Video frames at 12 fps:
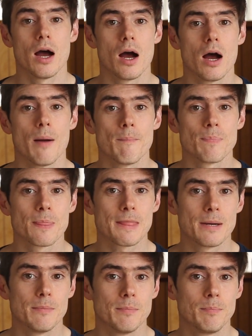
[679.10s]

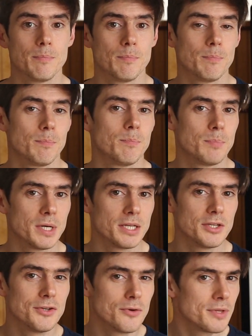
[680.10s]

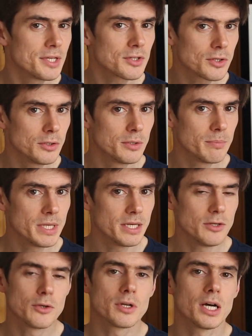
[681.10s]
But, you know, this could
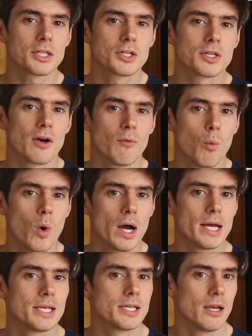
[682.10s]
mean, you could ask yourself,
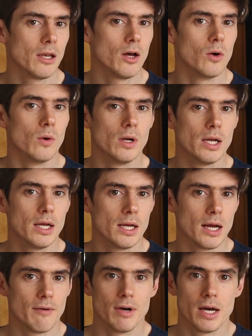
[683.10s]
why is it low?
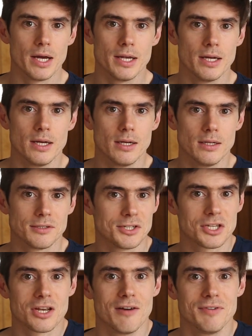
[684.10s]
Have I
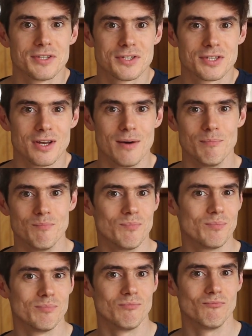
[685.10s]
discovered some
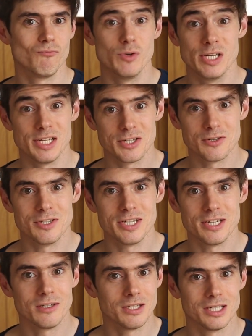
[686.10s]
really good
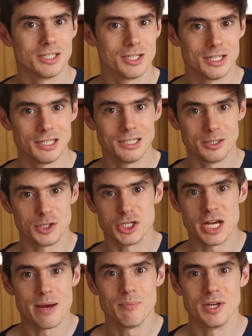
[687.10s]
deal, a little
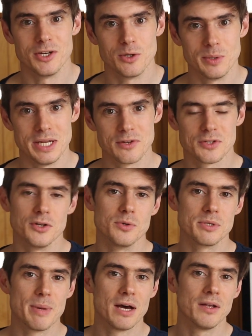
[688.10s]
gem that no one else
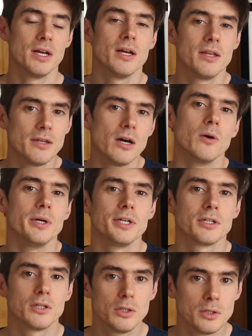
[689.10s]
knows about? No,
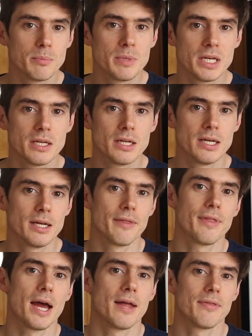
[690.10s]
it could mean
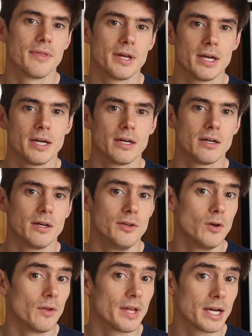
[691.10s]
that there are
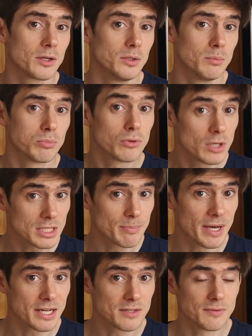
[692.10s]
not that good
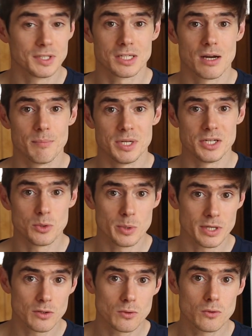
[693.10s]
prospects for the company to
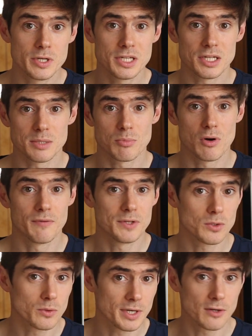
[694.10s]
increase its
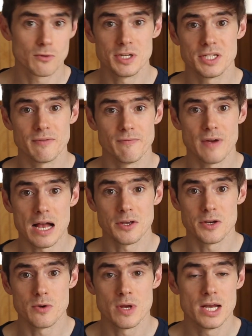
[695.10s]
profits or increase in
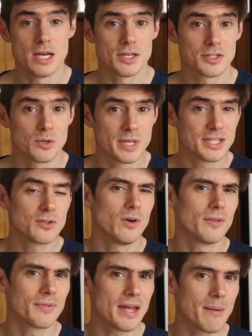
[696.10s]
value, so there's
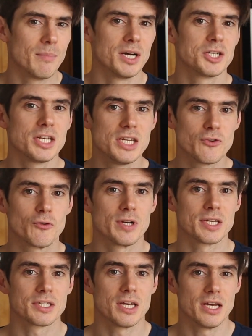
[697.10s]
not that much
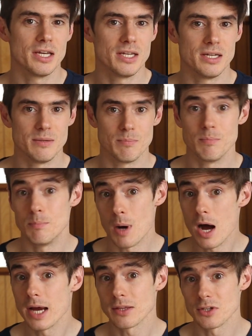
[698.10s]
interest in
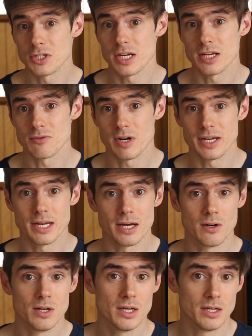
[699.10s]
buying the shares right
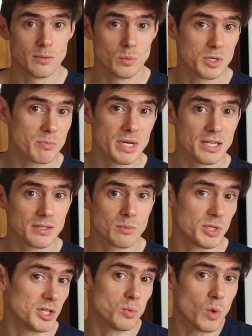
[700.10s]
now, which
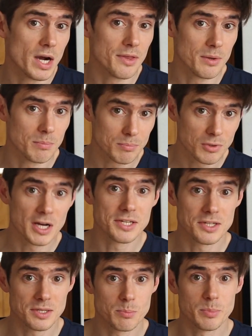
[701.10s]
is why the
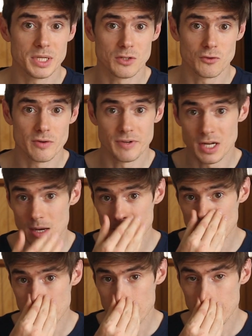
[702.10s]
price isn't being driven
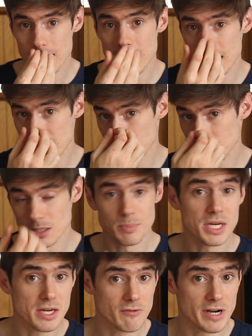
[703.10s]
up and the
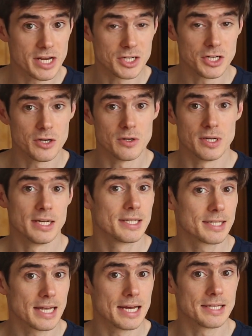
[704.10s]
PE ratio
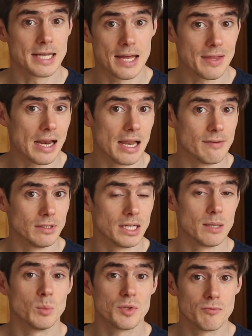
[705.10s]
stands at that level.
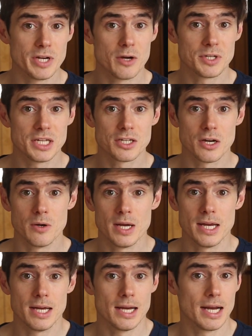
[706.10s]
And with Rio Tinto,
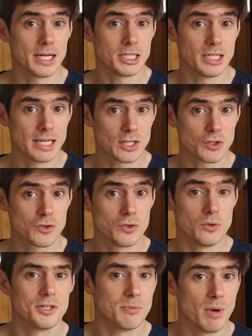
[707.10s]
actually that's
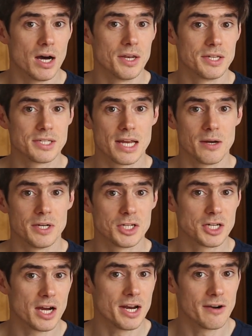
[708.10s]
true. Demand is down in
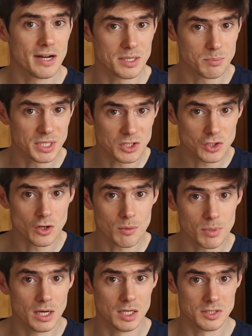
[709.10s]
China, it has big
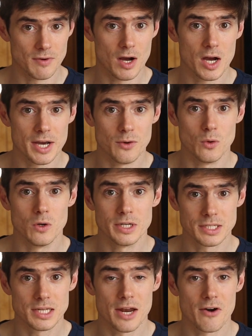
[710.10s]
stockpiles of iron ore,
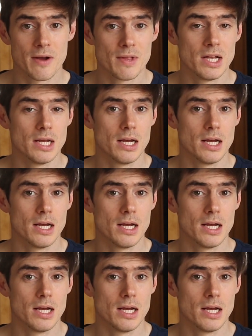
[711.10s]
etc.